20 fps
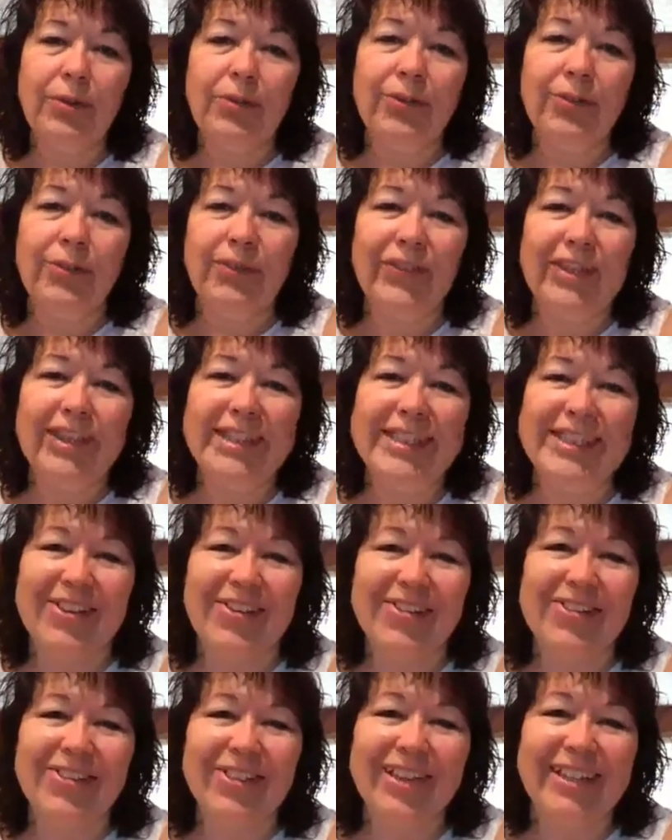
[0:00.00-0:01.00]
We
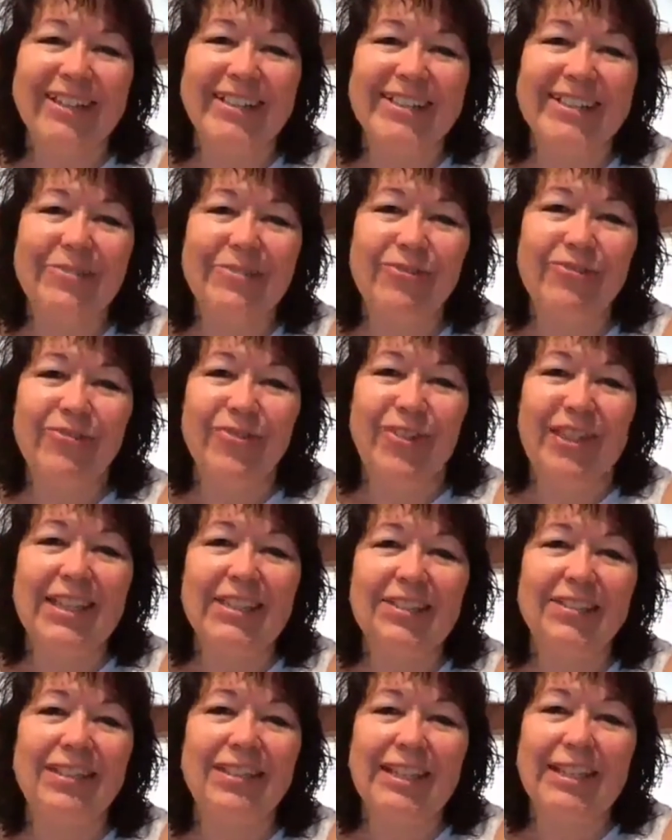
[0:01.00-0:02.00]
don't like to
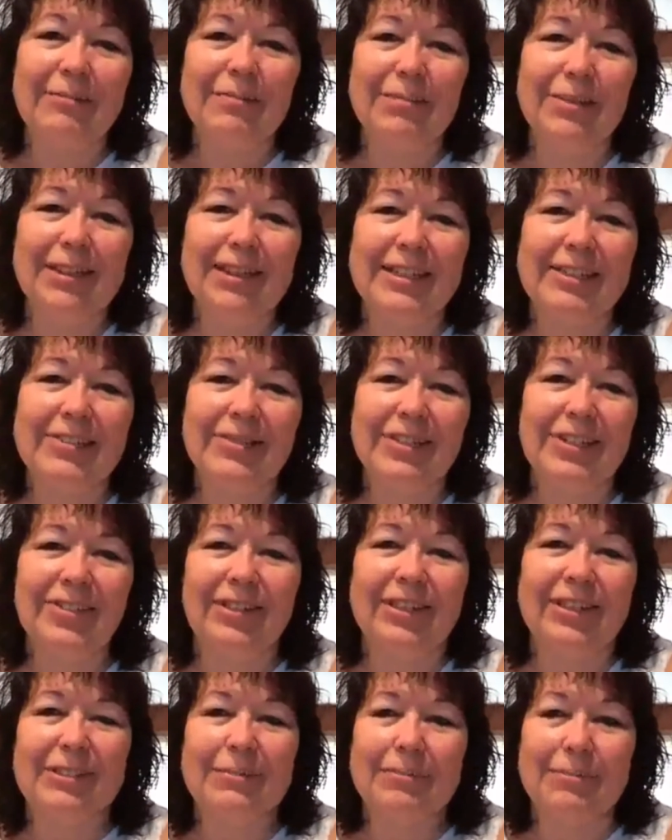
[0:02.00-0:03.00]
feel the abundance. We don't
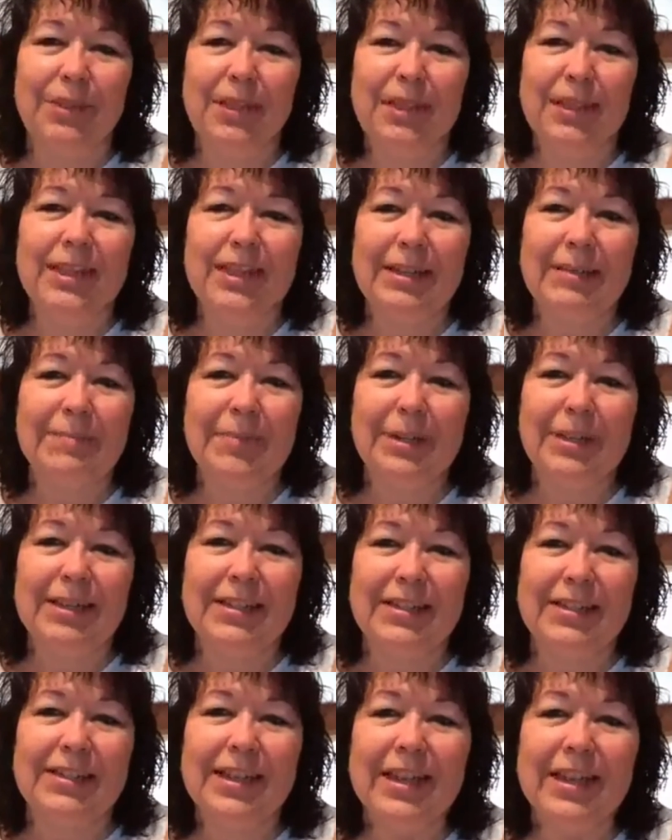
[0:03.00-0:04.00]
like to be the
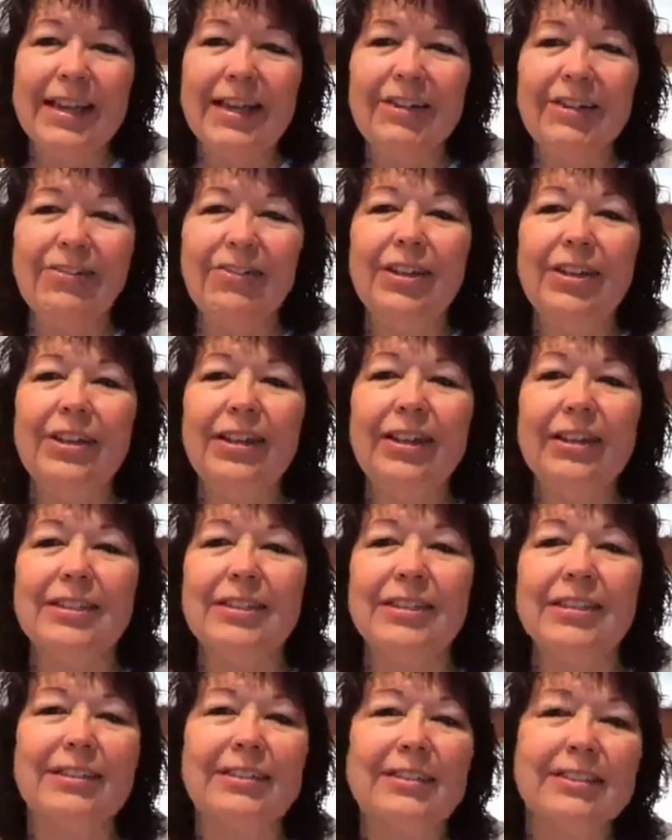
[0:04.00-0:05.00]
abundance. We like
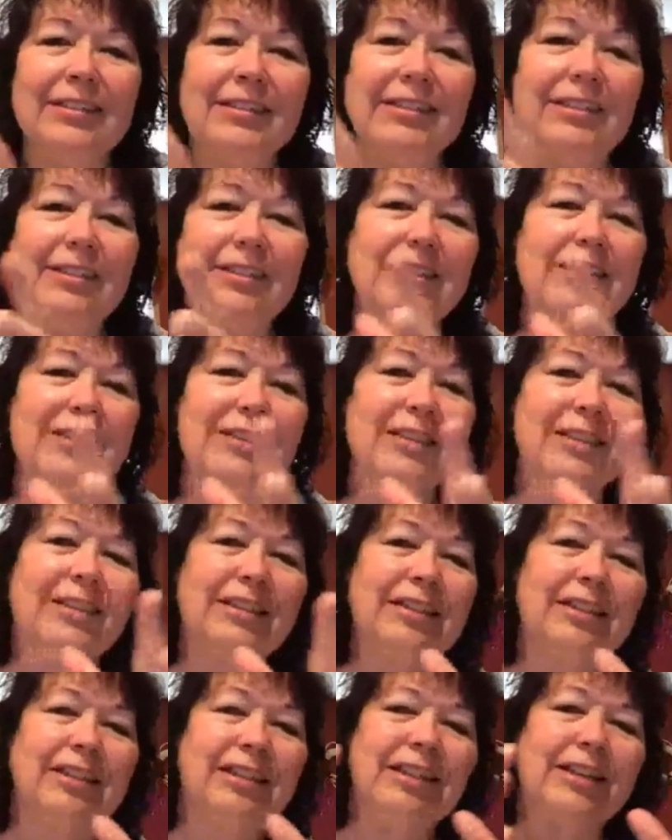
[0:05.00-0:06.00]
to,
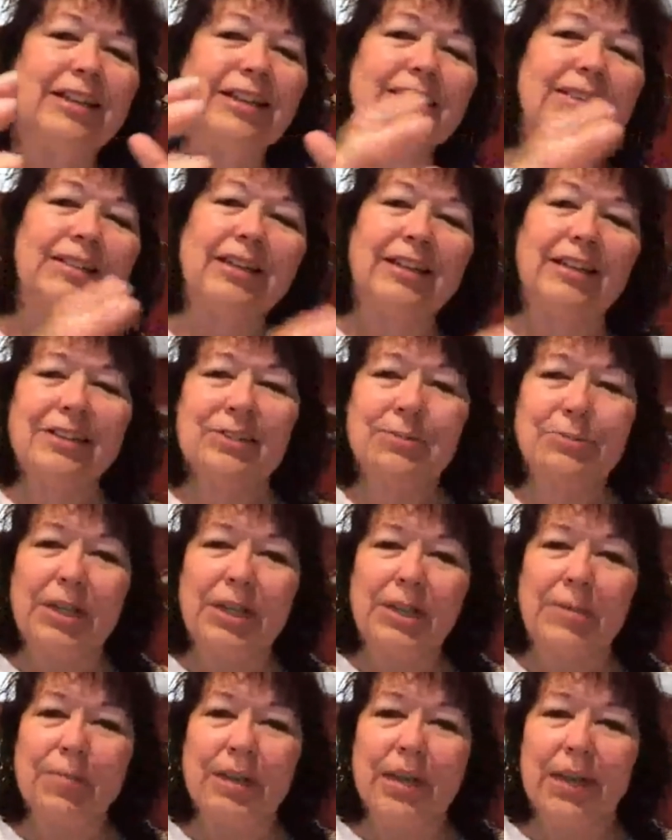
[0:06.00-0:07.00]
I gotta swing
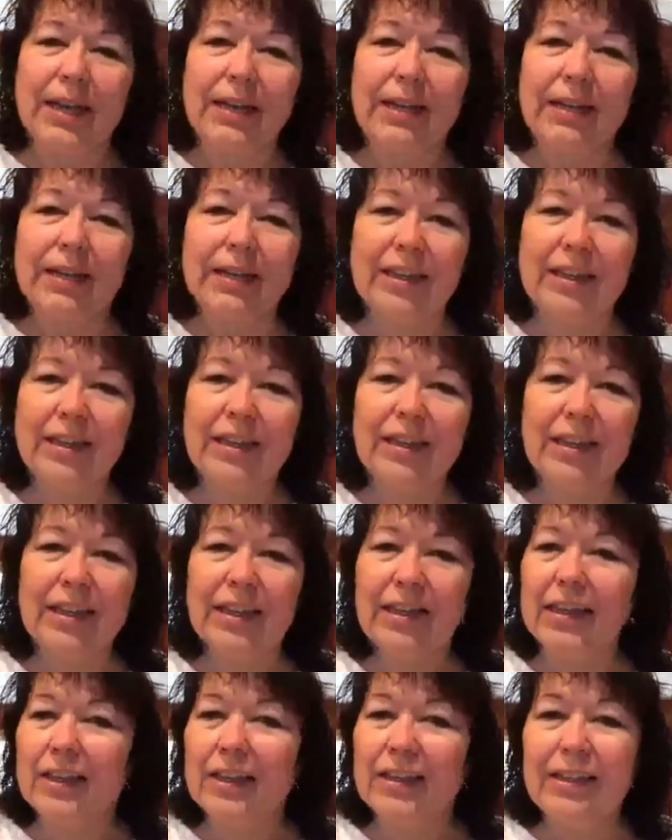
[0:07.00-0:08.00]
it back.
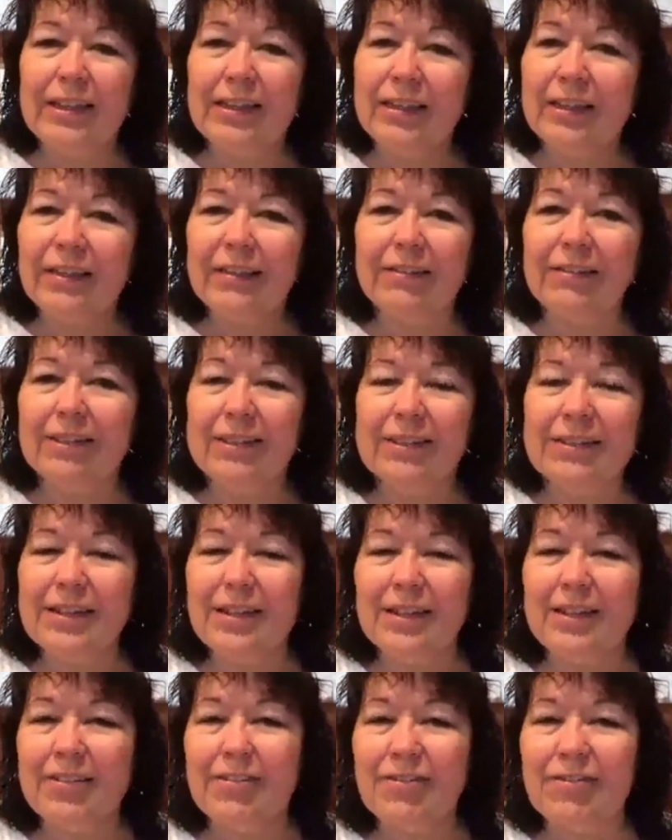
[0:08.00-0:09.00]
No, that's
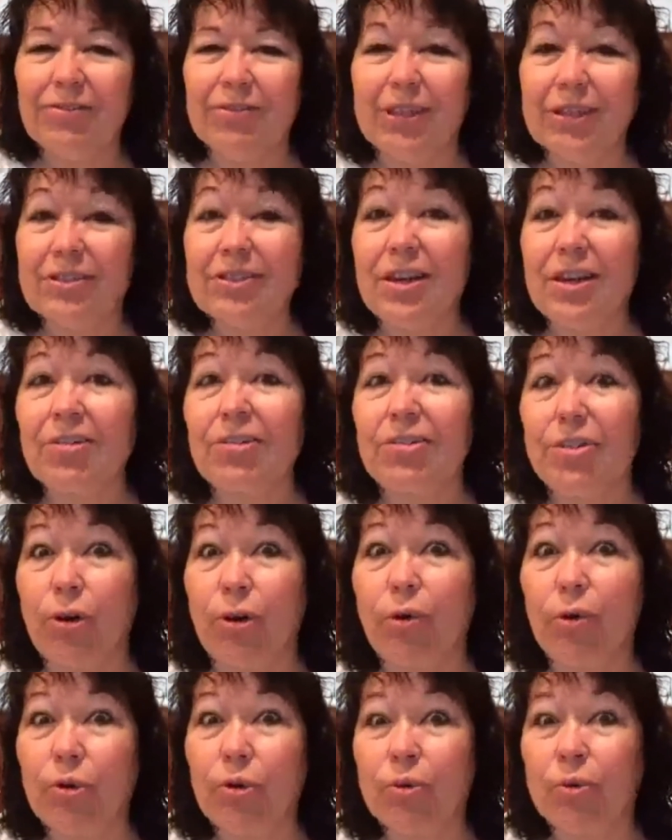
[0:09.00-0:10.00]
how the
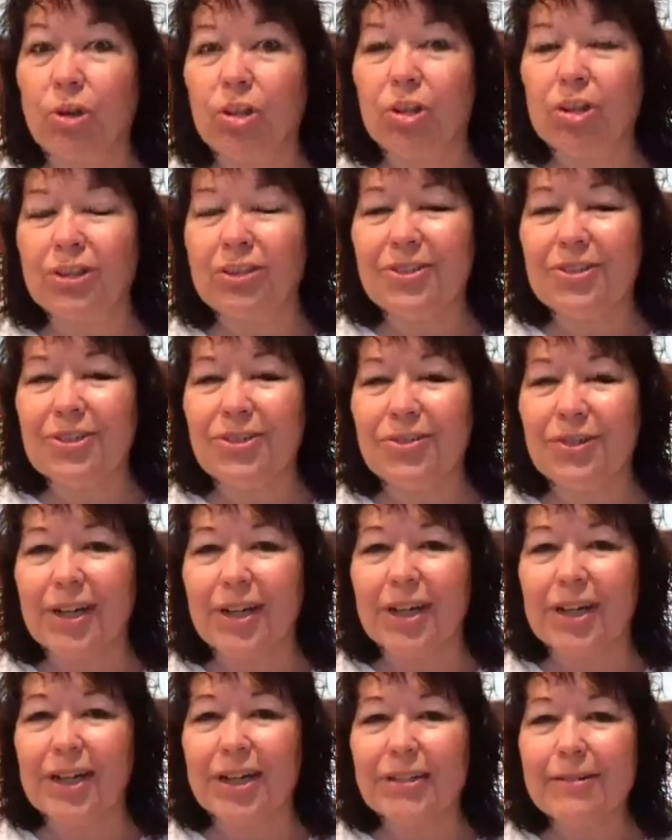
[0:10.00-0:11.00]
old world used to
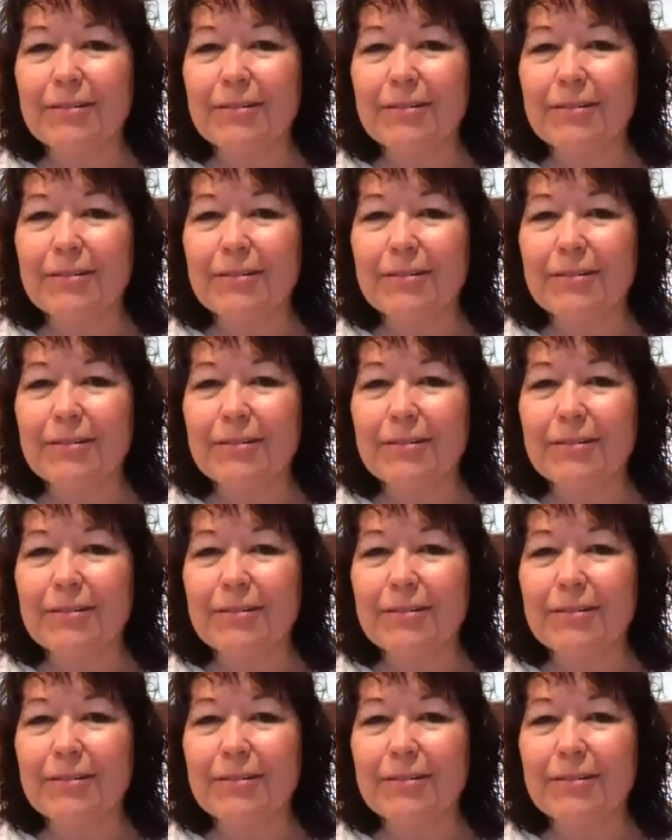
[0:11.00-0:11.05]
work.